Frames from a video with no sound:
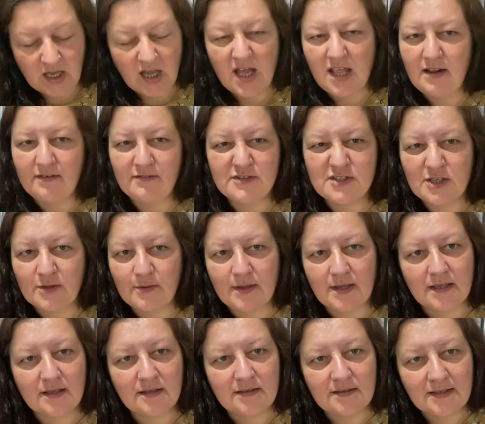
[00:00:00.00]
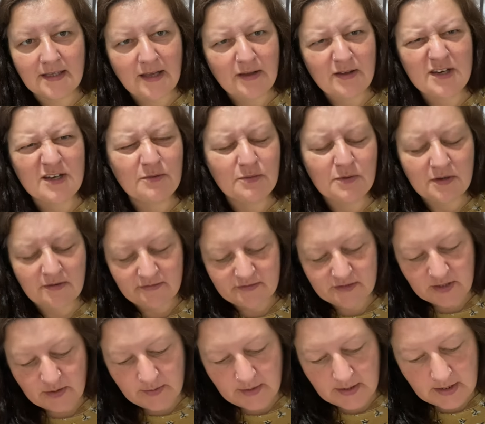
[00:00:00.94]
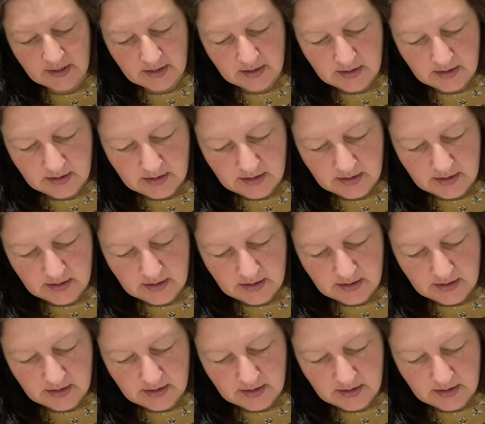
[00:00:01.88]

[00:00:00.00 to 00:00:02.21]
I love sewing. I've never sewing.